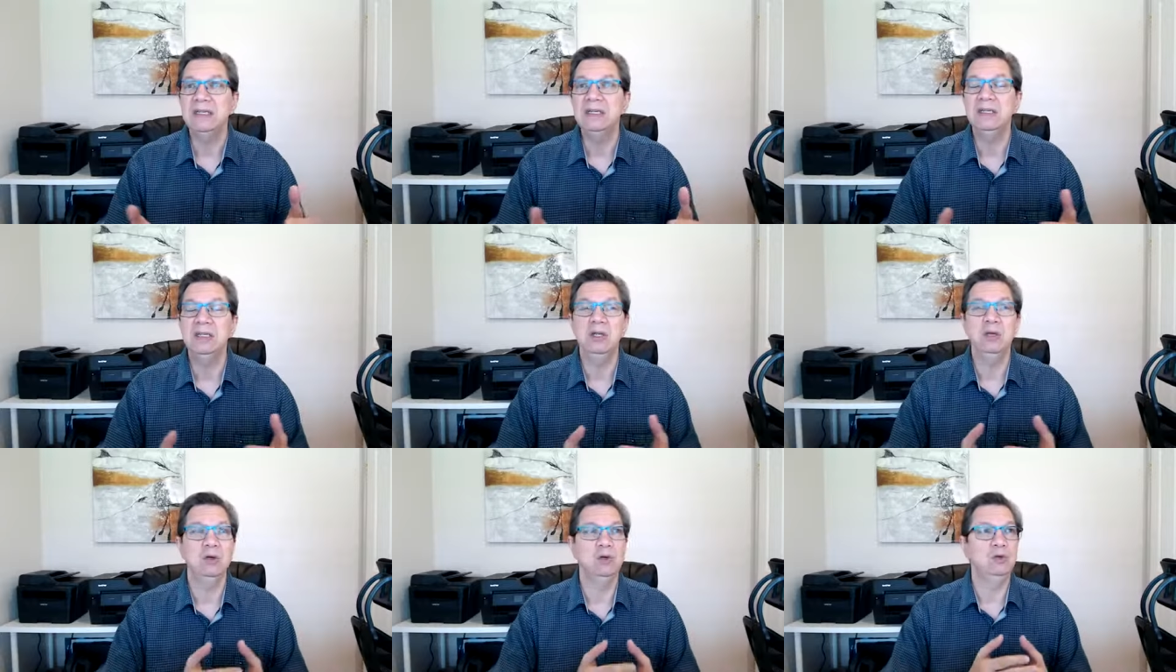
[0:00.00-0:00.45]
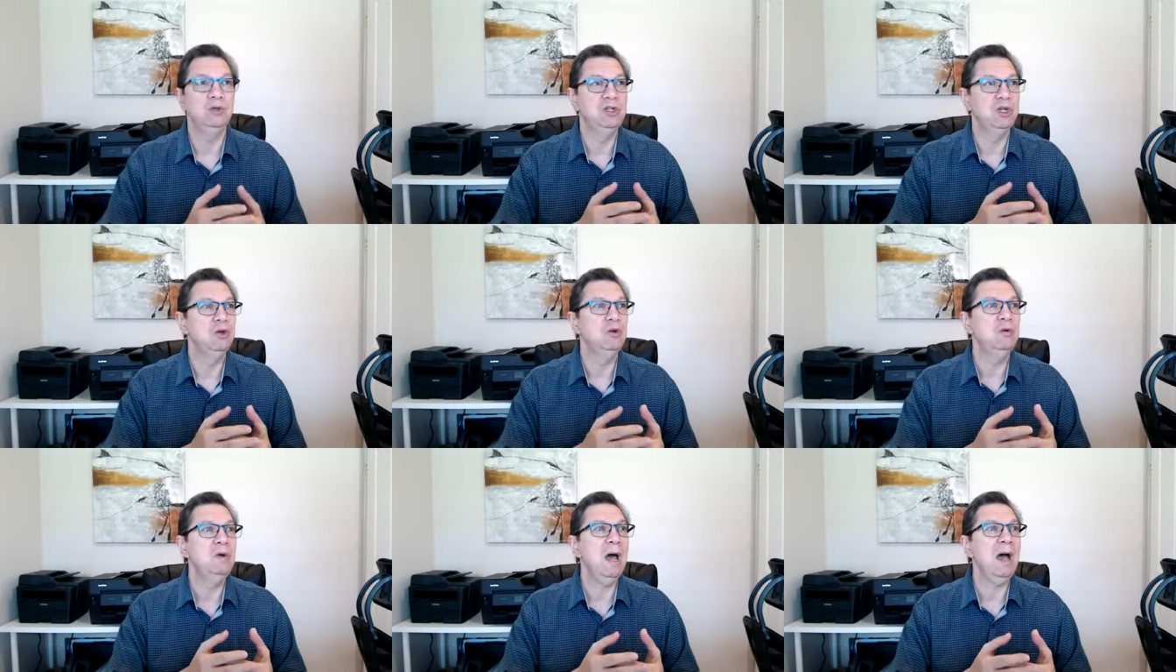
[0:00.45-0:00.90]
You
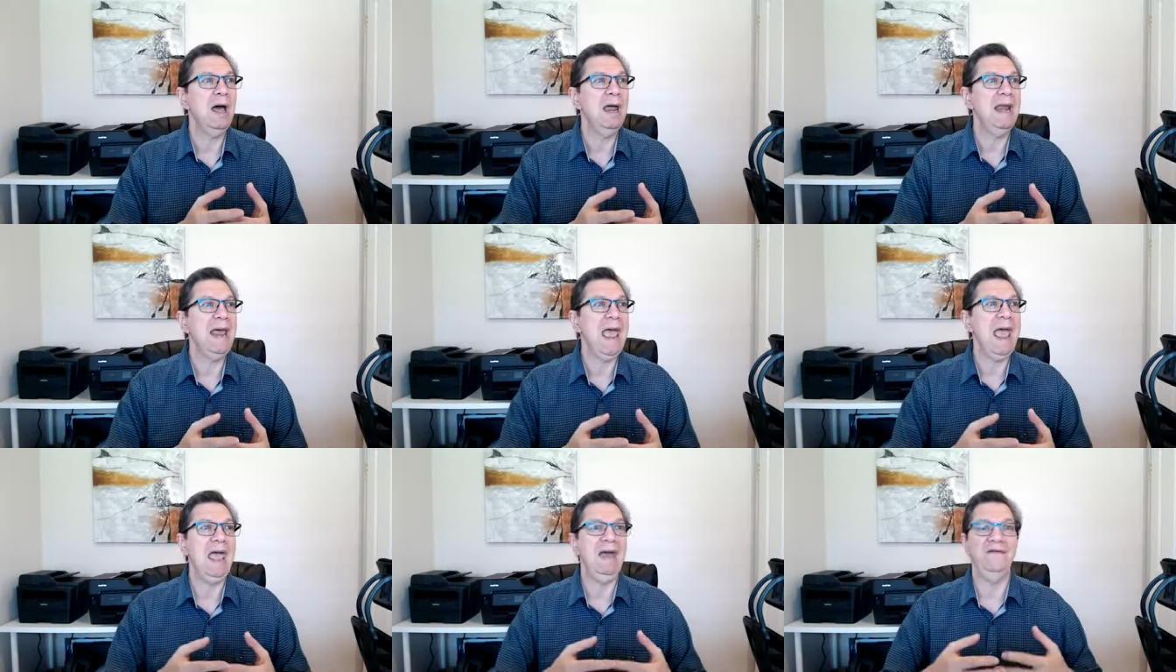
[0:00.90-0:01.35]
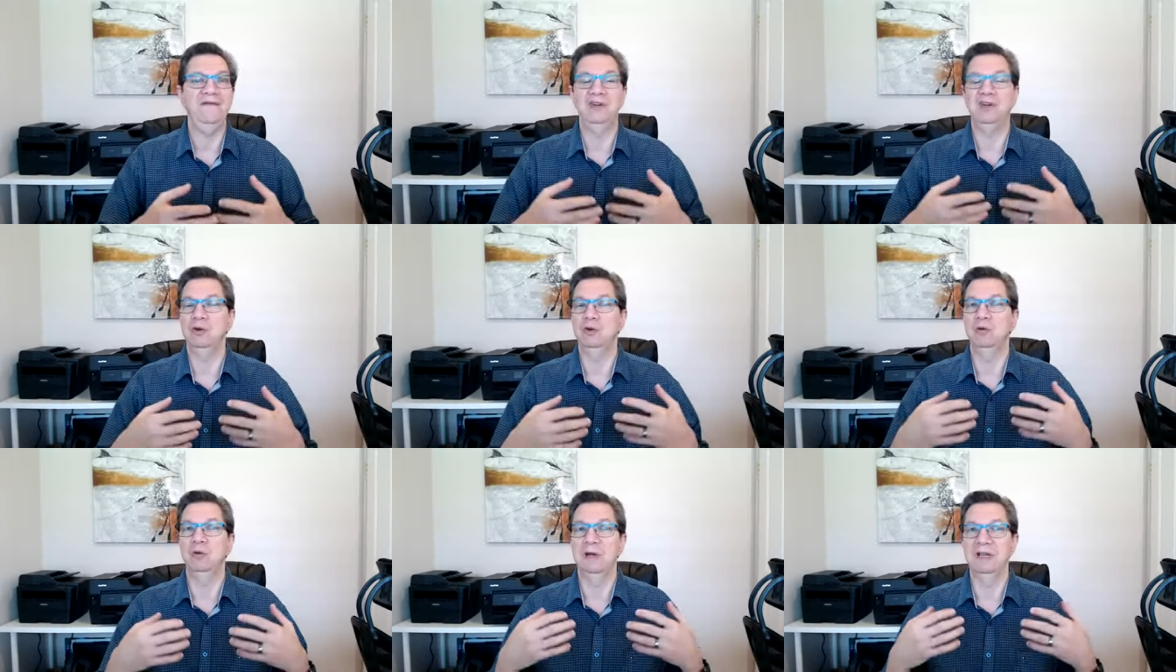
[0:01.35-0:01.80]
do not have
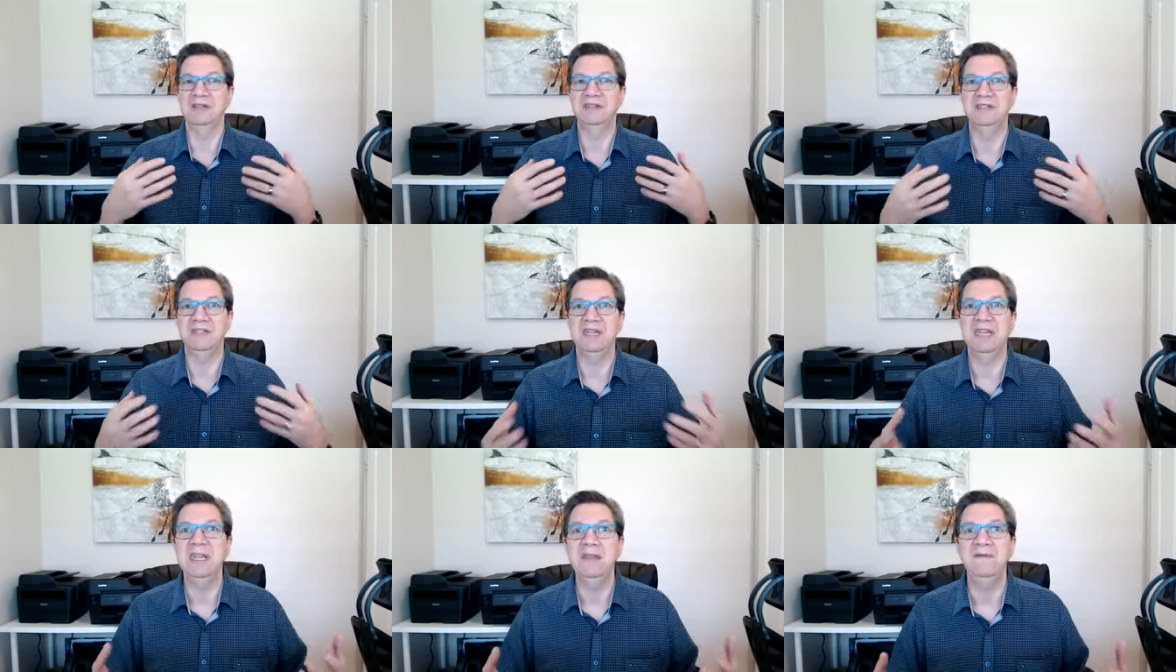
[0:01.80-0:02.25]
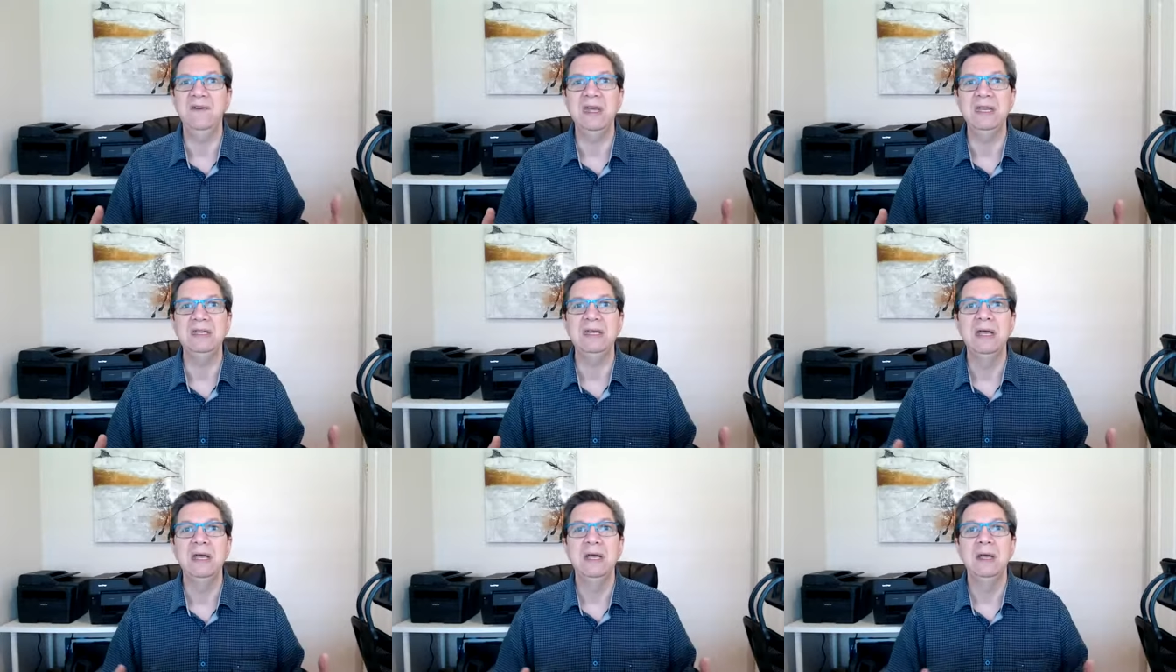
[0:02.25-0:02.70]
to receive
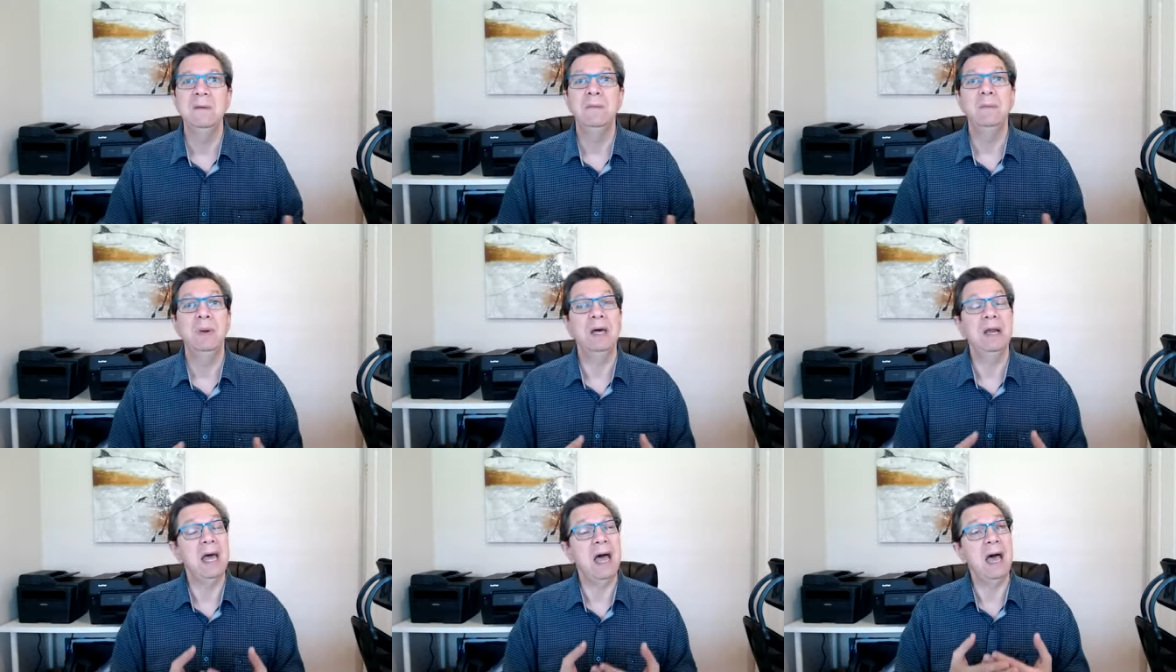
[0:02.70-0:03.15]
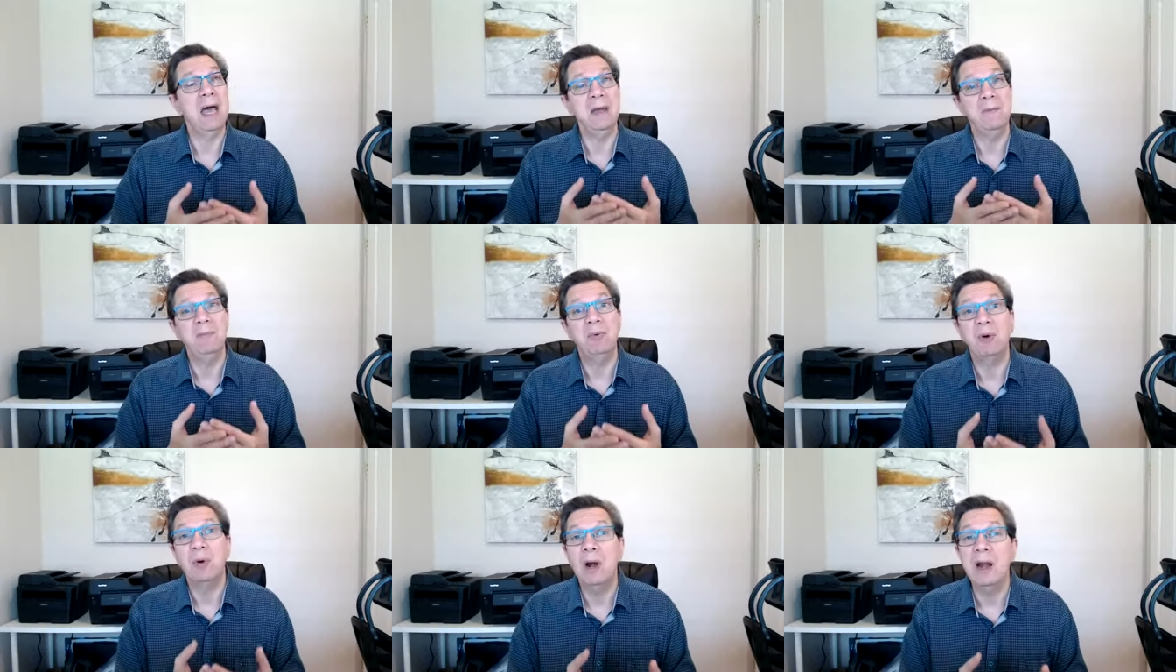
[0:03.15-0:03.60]
it, but I
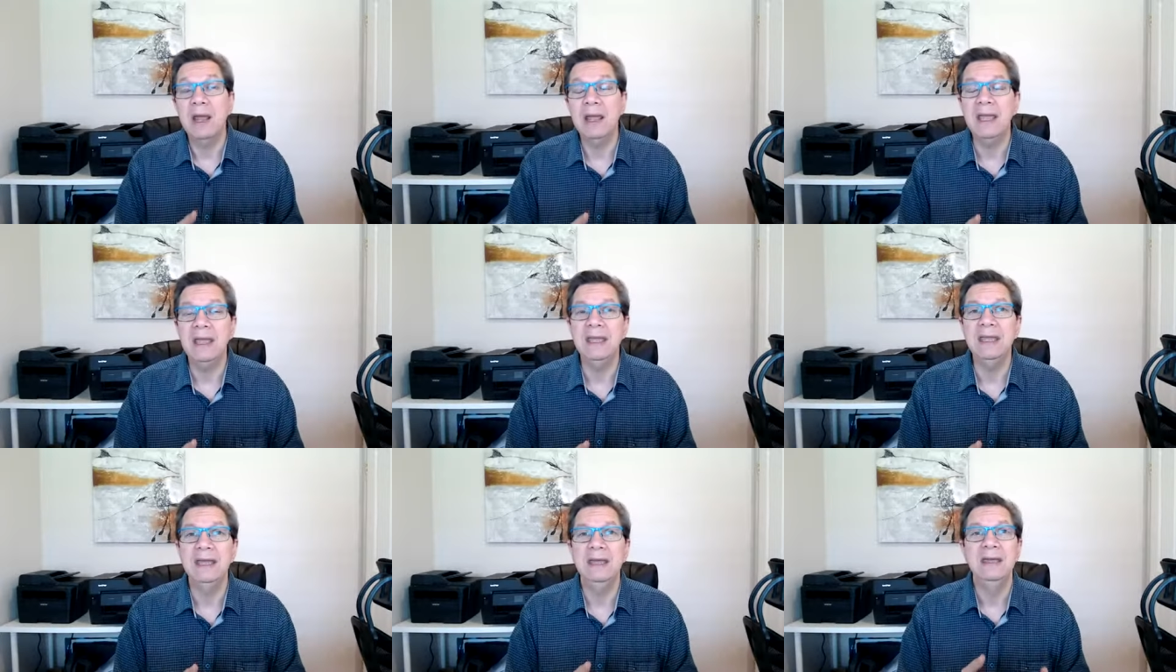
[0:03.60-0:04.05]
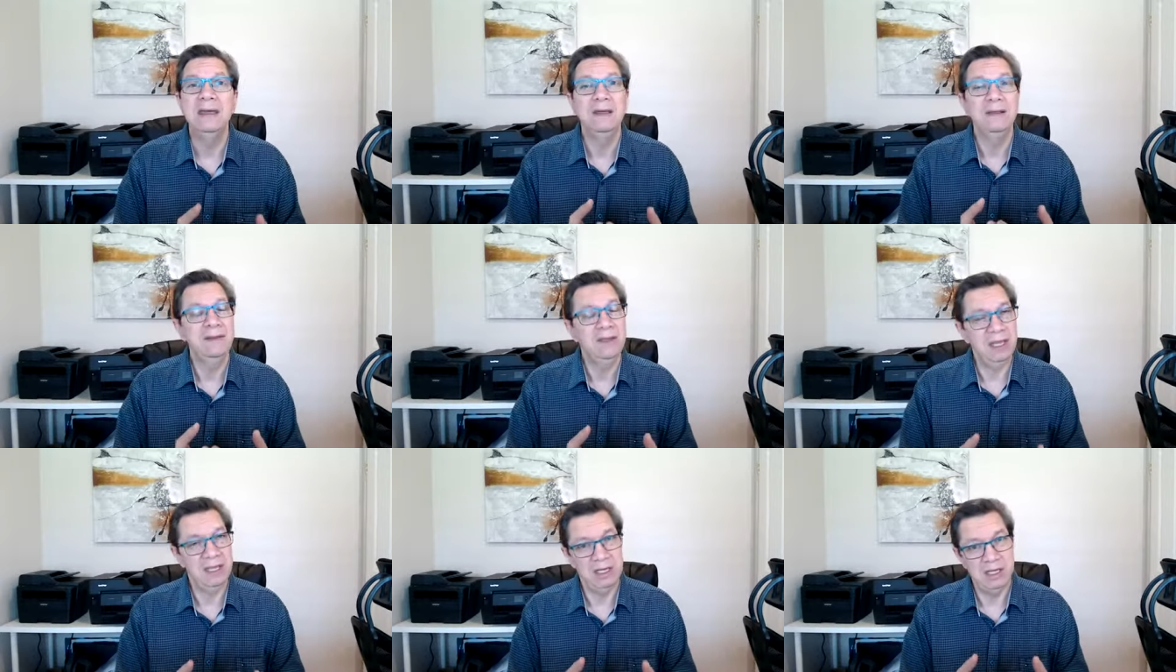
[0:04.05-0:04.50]
pray
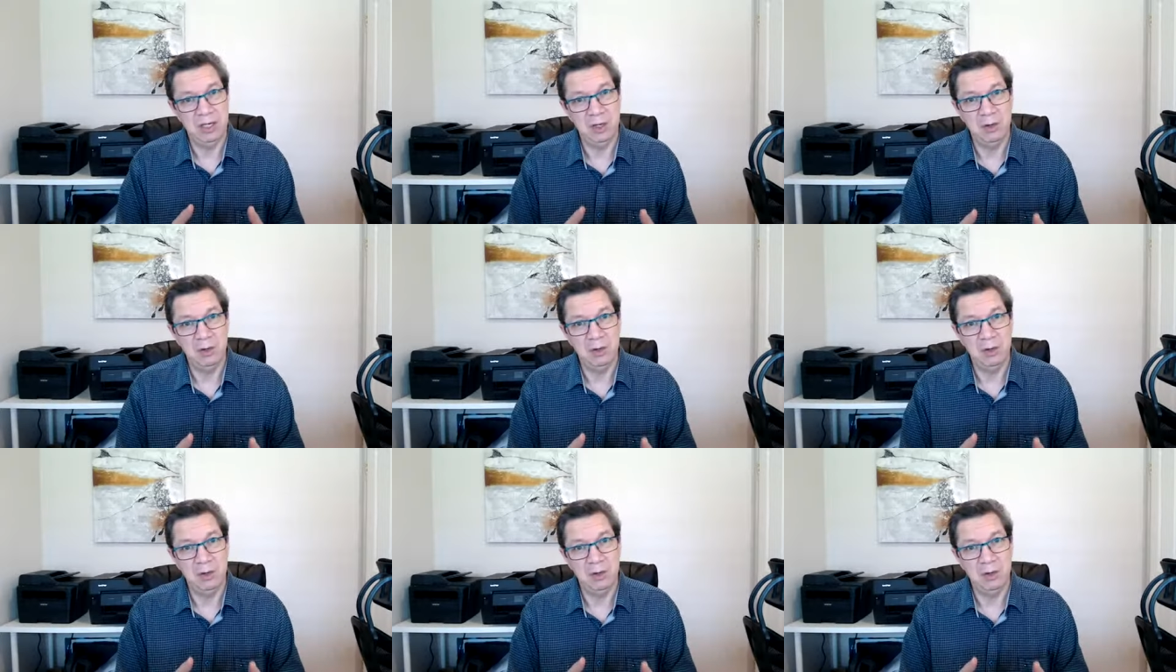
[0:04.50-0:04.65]
that